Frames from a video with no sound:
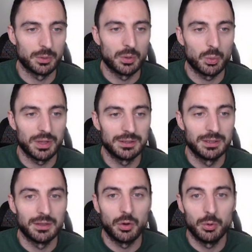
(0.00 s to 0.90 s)
Well,
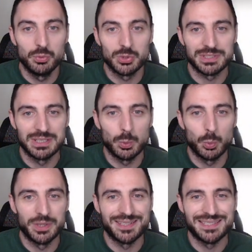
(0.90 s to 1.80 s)
obviously
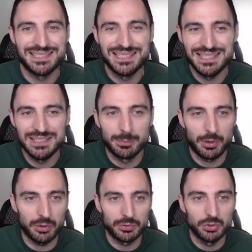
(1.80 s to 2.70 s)
with d
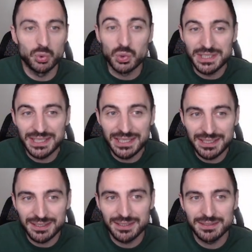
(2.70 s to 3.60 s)
pawn to kick
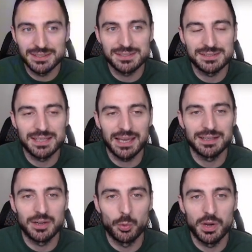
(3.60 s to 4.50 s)
this knight
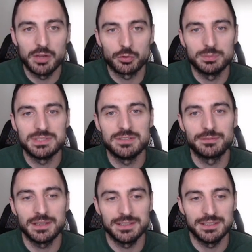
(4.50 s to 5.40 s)
away from
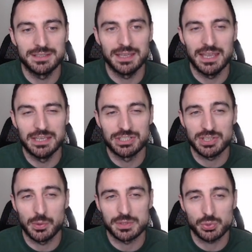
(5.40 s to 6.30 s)
defending the
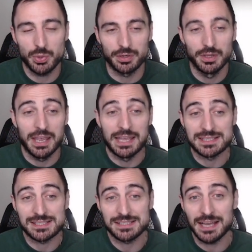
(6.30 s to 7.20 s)
h7 square. And
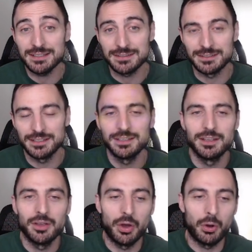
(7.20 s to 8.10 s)
suddenly
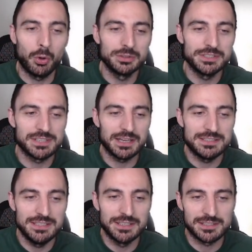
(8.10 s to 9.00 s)
all these
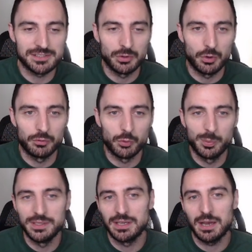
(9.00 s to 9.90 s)
ideas of
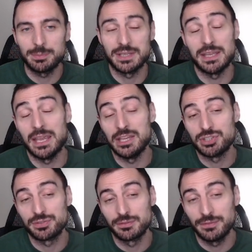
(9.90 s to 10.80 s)
opening up the
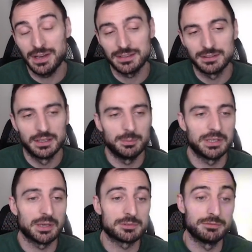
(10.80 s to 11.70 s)
h file
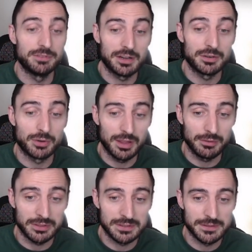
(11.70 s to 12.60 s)
becomes very
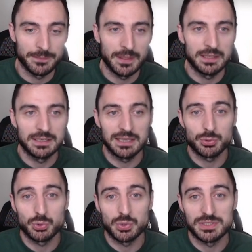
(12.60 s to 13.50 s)
relevant. Knight
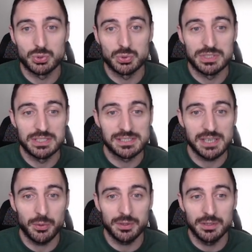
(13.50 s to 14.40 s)
retreats to
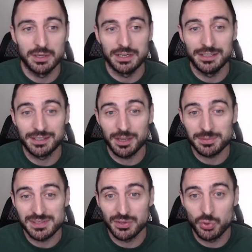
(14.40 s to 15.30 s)
d7. Here comes
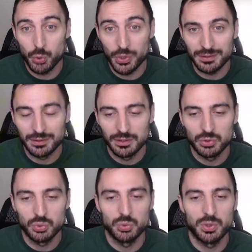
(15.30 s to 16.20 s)
the queen
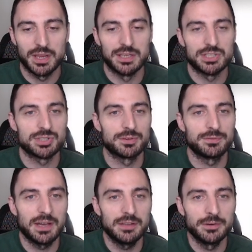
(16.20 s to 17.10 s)
to
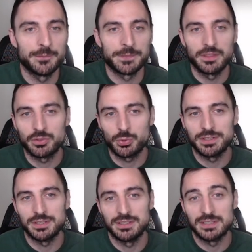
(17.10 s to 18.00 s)
h5,
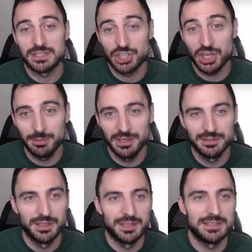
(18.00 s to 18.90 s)
threatening the checkmate.
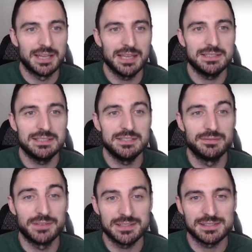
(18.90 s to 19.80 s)
Knight
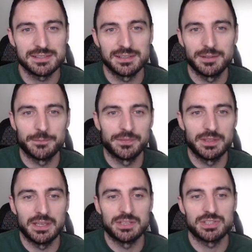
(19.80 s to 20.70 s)
defends the
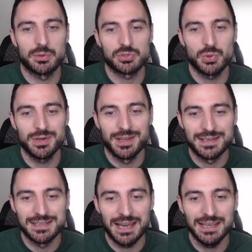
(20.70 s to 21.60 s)
h7 square.
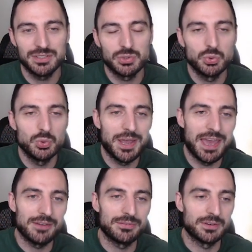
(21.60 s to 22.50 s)
Knight to
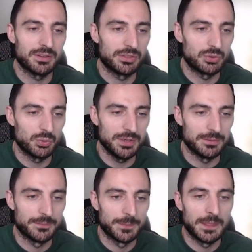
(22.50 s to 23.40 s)
f3.
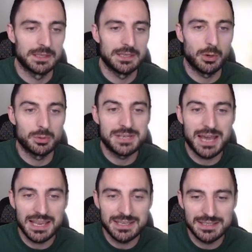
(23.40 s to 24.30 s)
Now
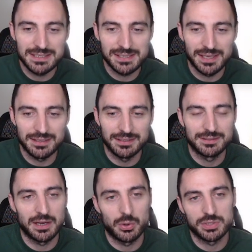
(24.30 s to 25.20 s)
knight is headed
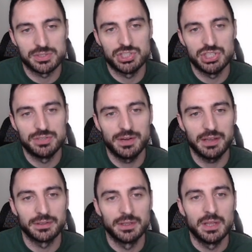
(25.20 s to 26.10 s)
towards g5.
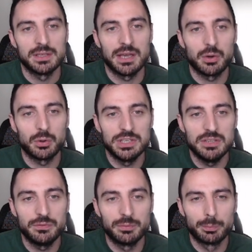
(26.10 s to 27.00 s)
Now
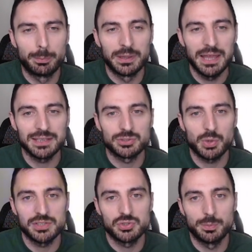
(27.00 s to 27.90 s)
if black
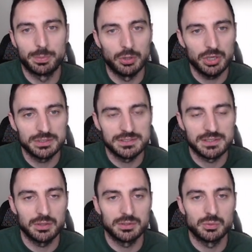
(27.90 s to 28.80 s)
tries to block this
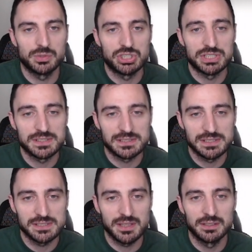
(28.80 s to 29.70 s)
diagonal with
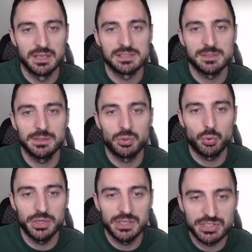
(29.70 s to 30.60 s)
g6, then simply
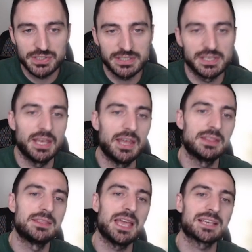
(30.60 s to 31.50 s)
queen h6
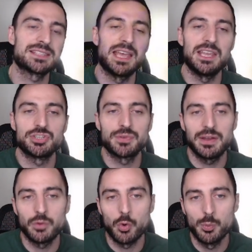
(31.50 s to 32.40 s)
and next h5,
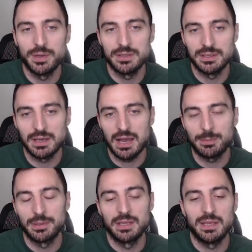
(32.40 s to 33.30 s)
opening
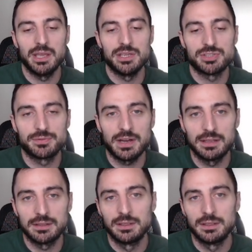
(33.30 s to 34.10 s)
up h file